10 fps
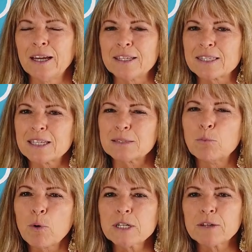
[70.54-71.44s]
It's
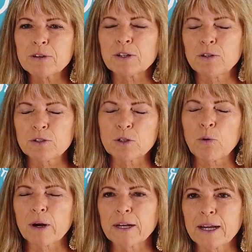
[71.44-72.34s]
more difficult to
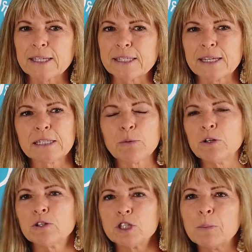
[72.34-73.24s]
organize things
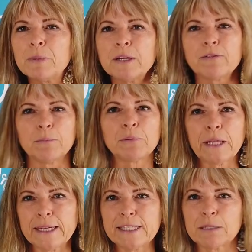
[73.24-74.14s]
when you're jumping from
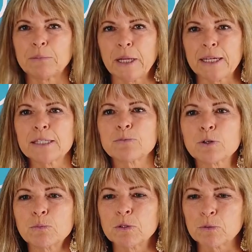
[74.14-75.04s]
place to place,
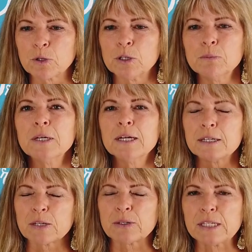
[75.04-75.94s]
room to room.
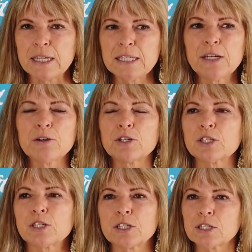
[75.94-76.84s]
So it's easier
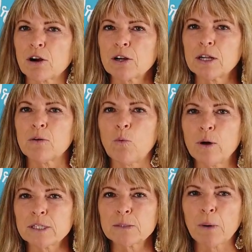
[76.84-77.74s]
just to start in
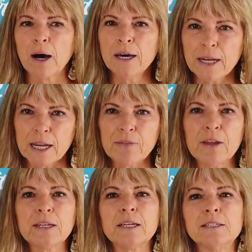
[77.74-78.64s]
one spot and
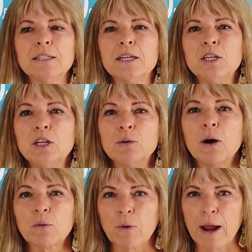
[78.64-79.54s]
then continue
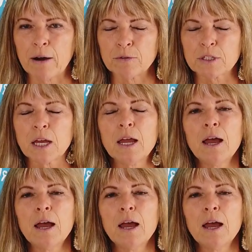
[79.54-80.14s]
around.